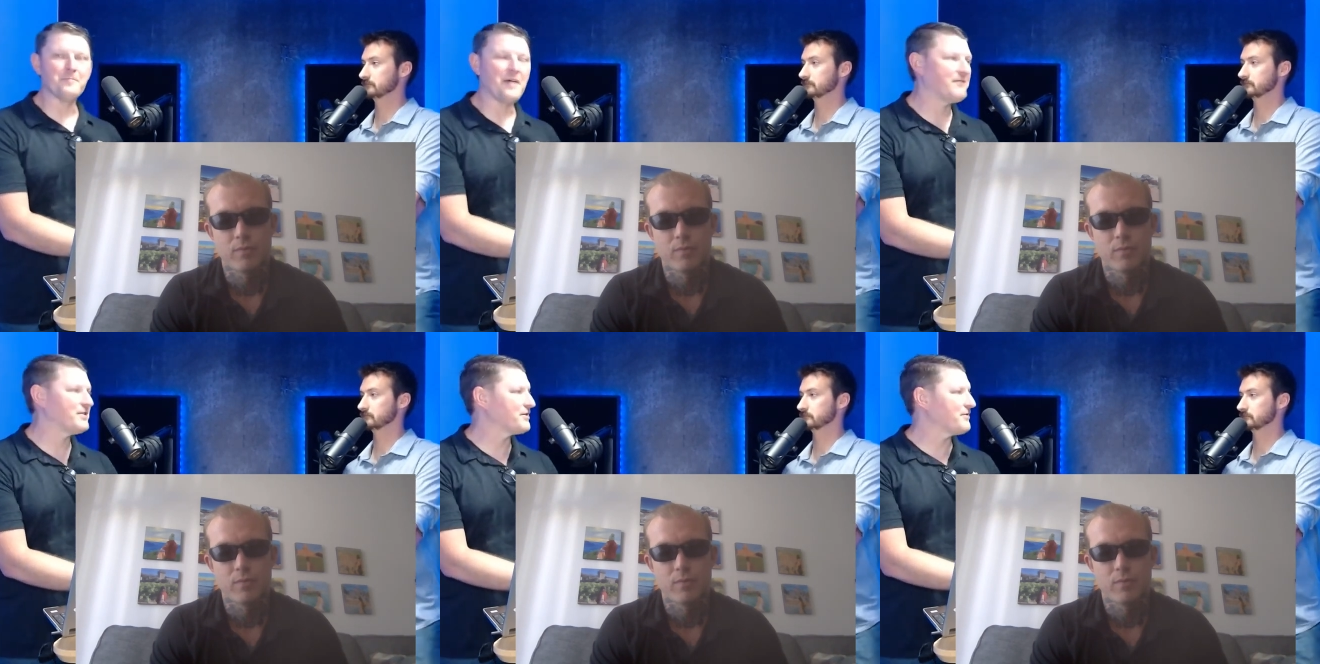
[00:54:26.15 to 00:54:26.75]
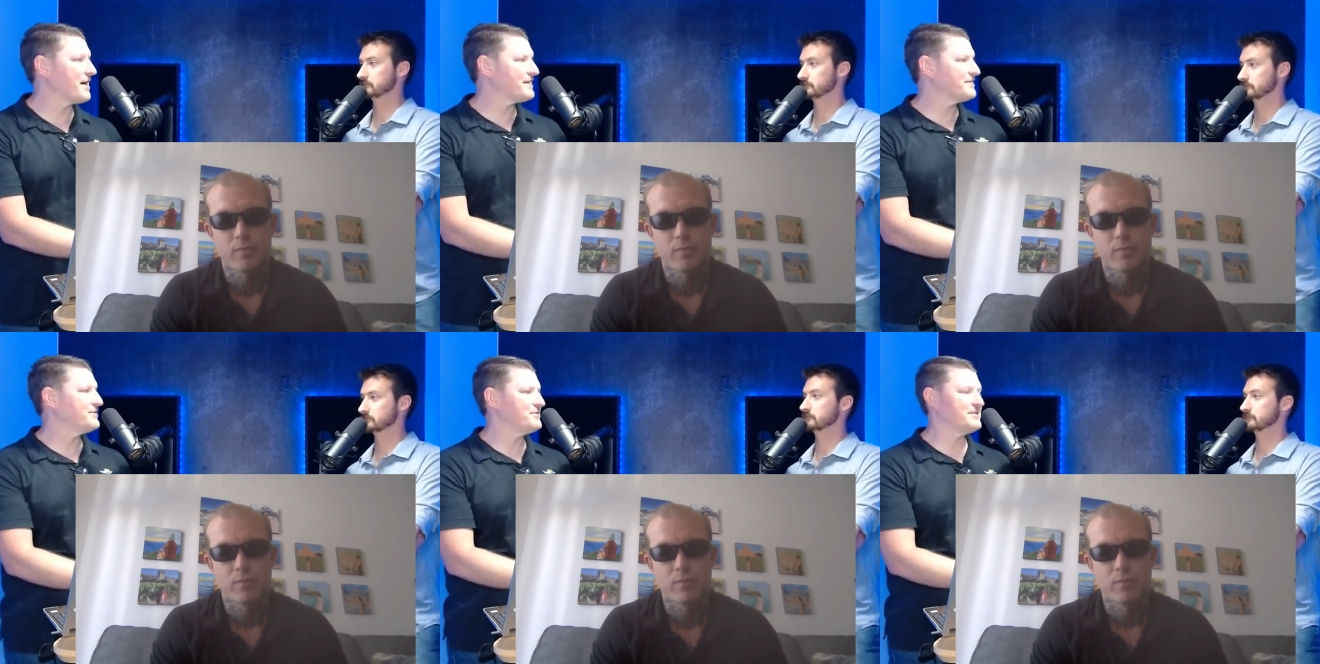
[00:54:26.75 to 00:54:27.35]
Speaker 1: having the
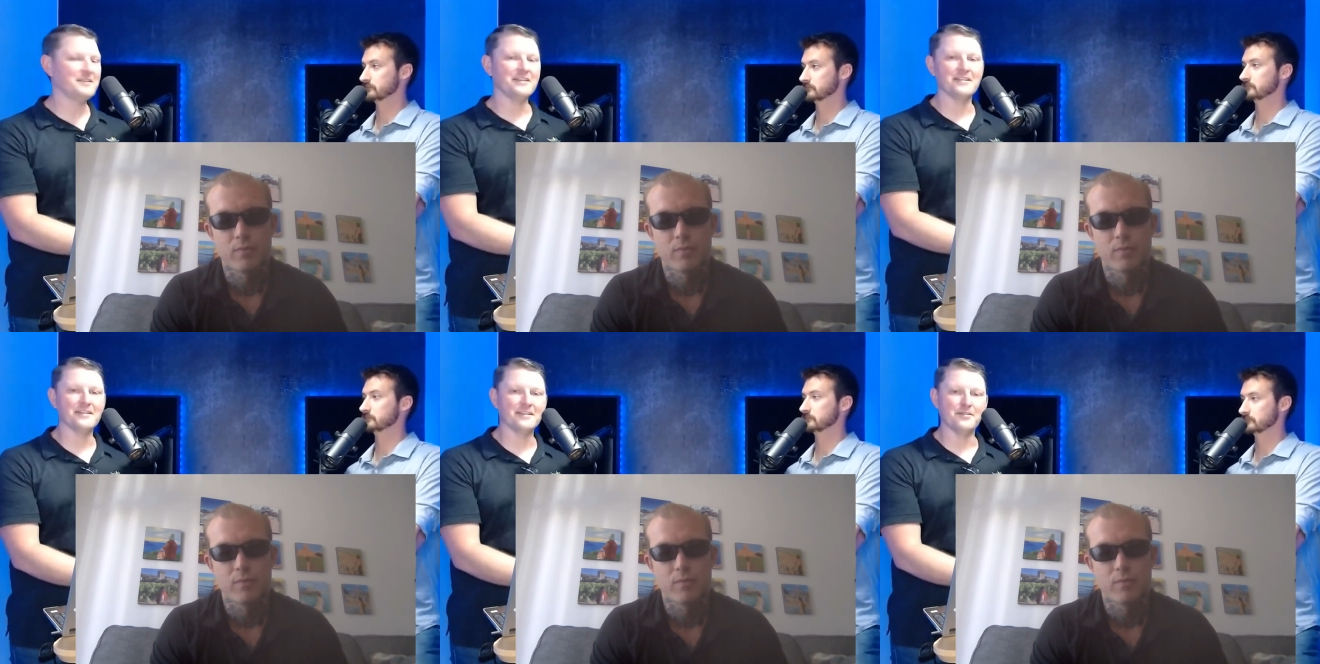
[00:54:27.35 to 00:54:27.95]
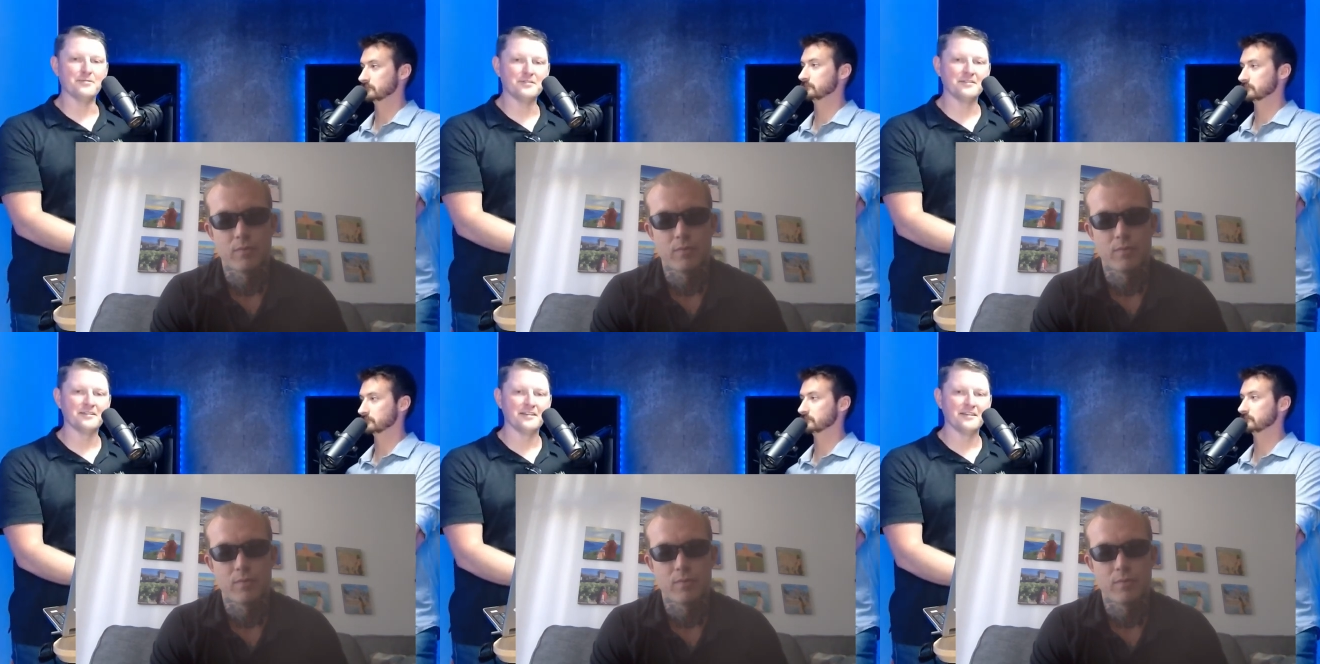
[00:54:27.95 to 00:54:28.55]
gratitude to see that those
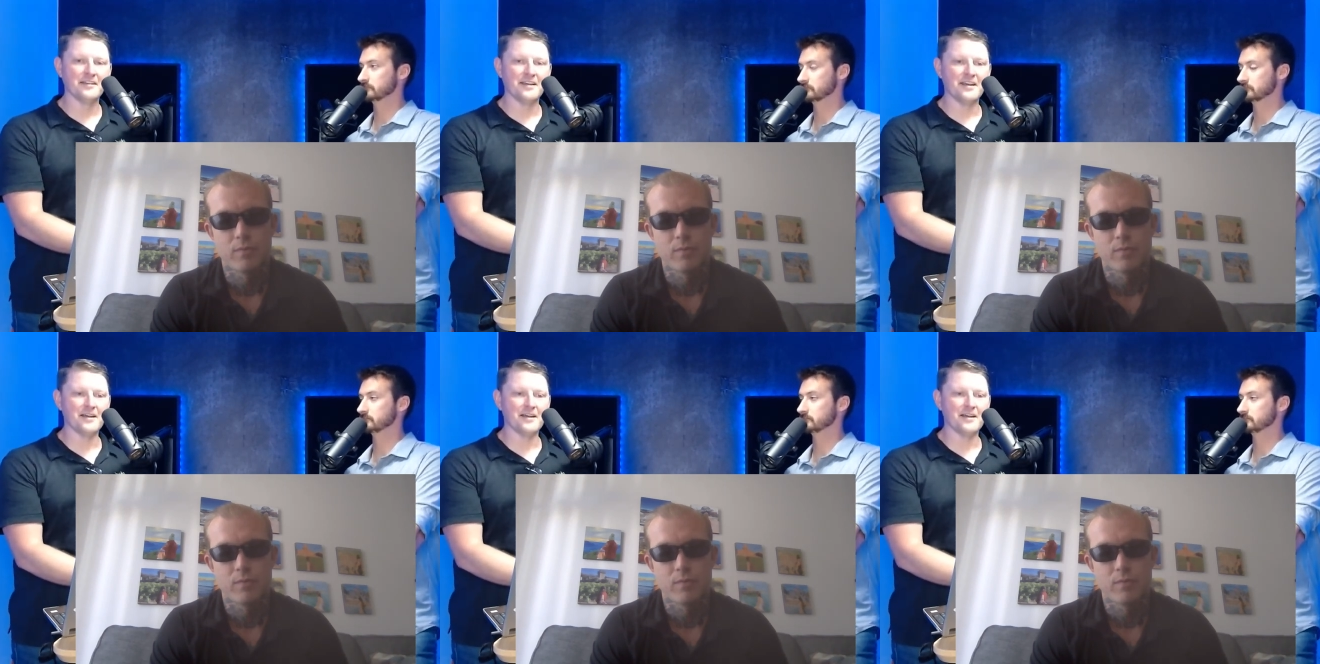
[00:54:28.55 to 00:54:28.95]
uh,